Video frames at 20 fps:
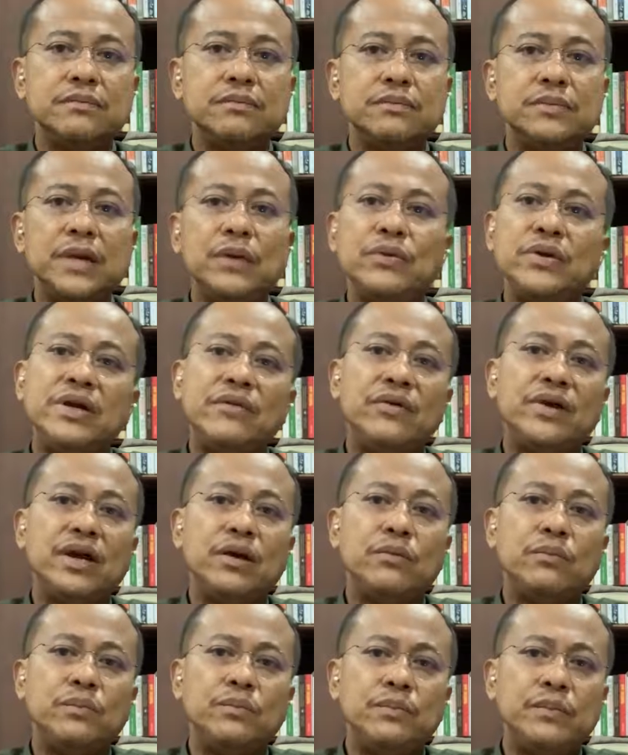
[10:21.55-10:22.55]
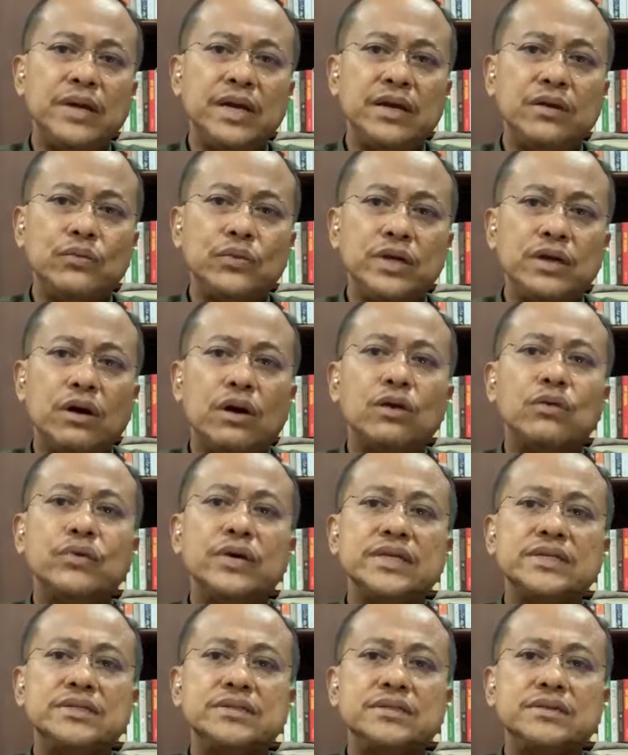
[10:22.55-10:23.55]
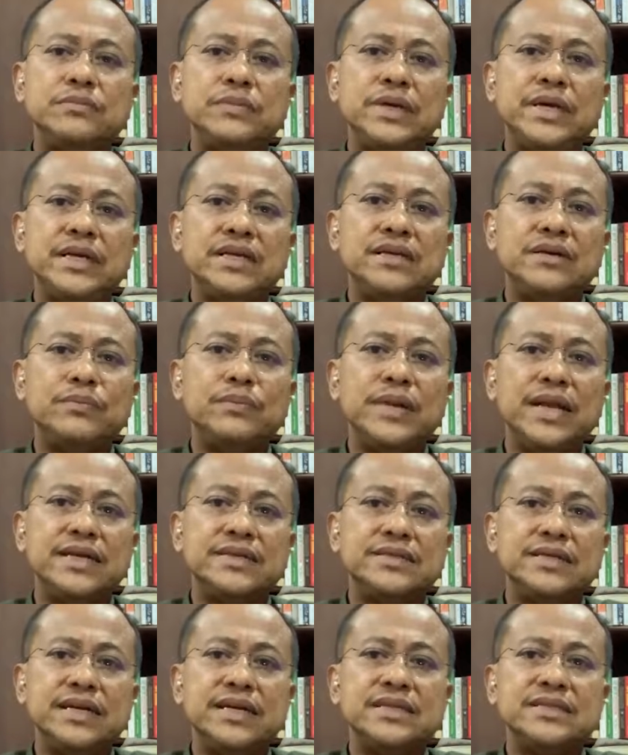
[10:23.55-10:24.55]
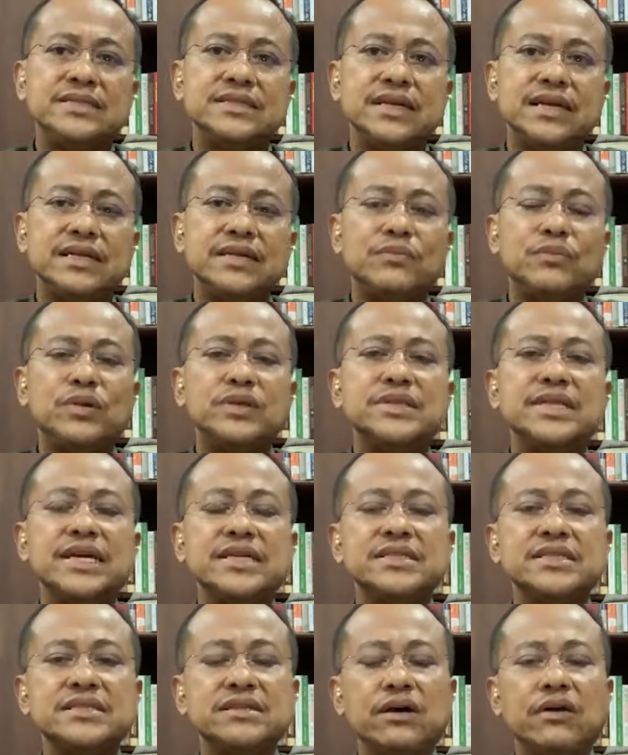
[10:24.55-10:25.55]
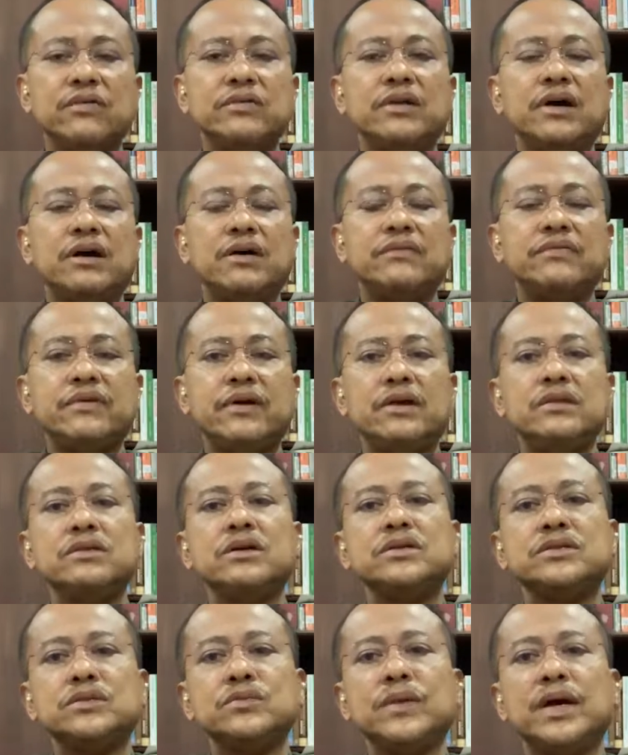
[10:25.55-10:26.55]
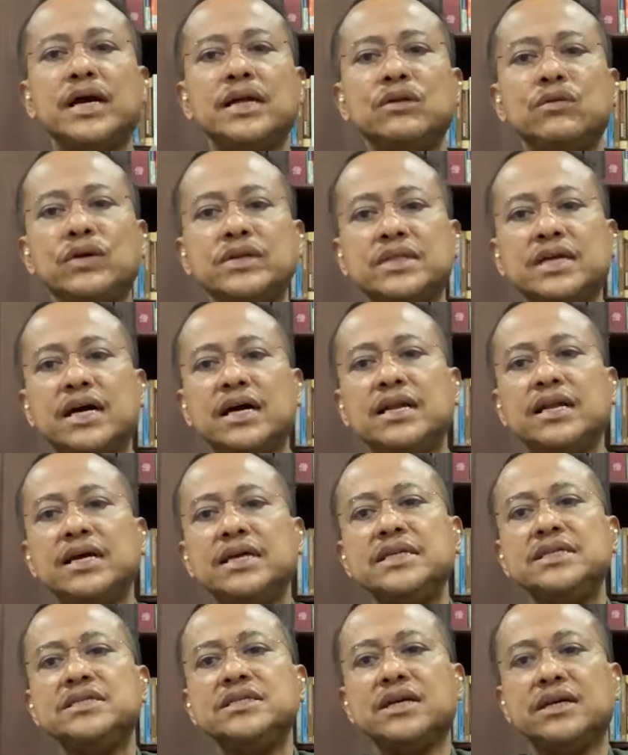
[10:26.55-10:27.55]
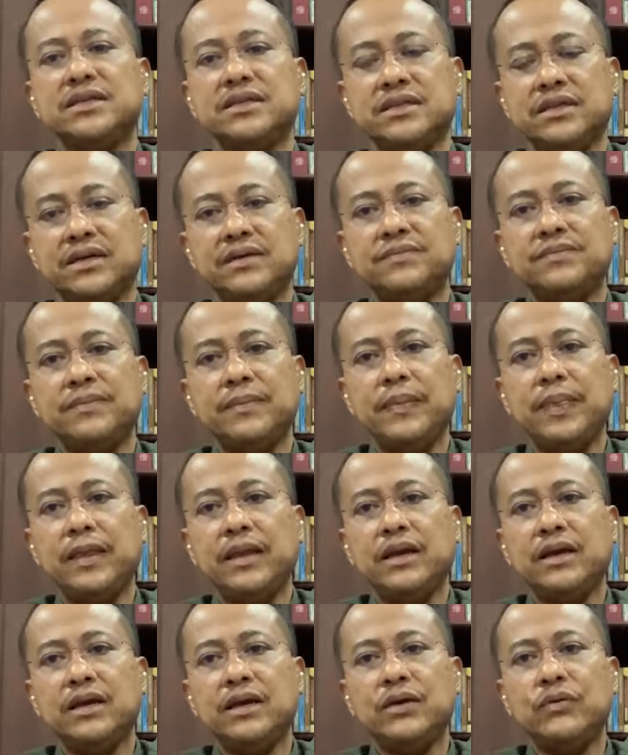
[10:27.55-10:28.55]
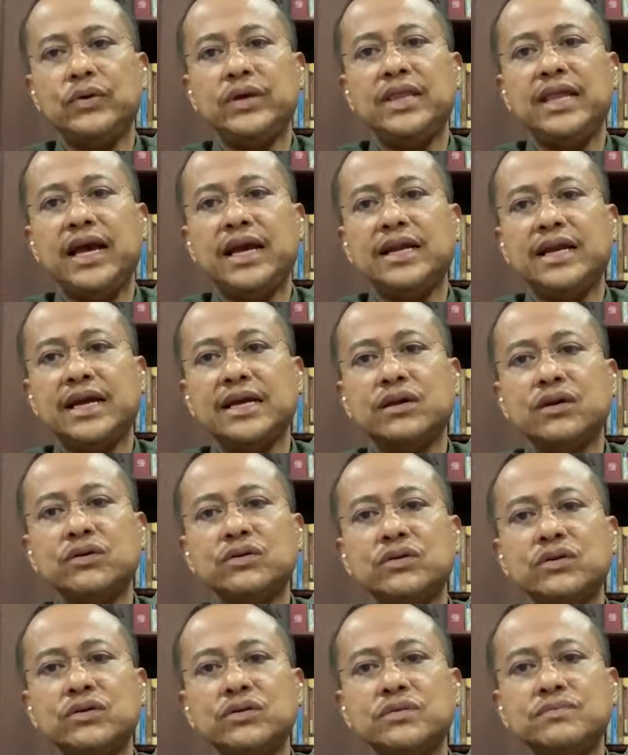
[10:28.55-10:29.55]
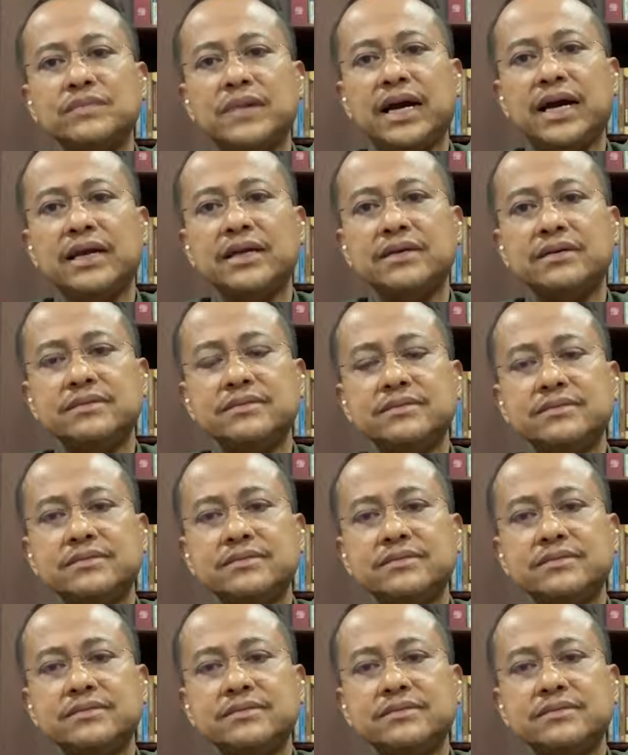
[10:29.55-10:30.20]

may we always be in the blessings and the protection of Allah subhanahu wa ta'ala, inshallah. With that, I conclude my